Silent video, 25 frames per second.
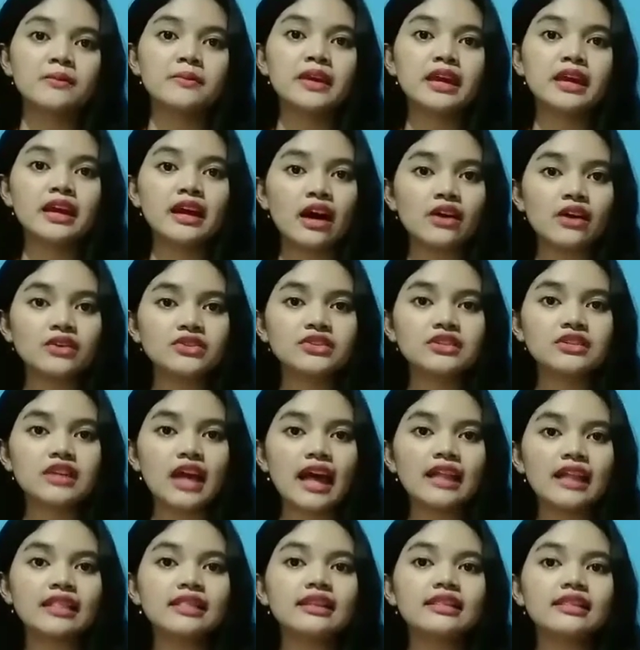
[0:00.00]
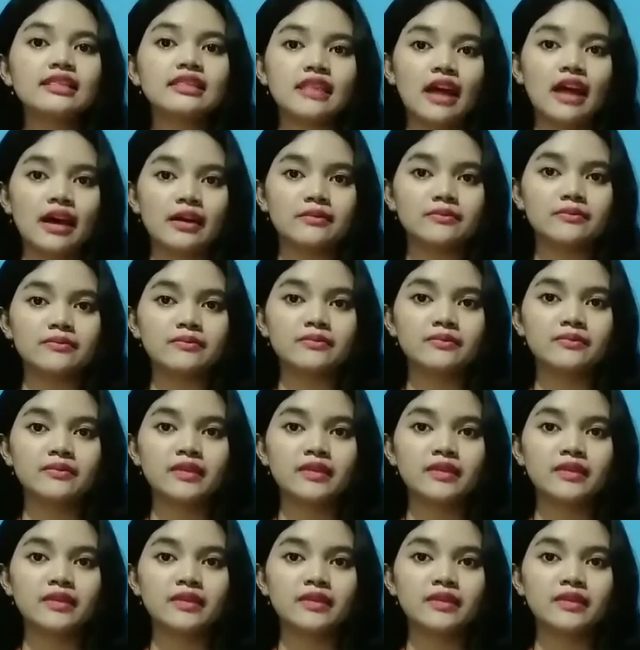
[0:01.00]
because at the time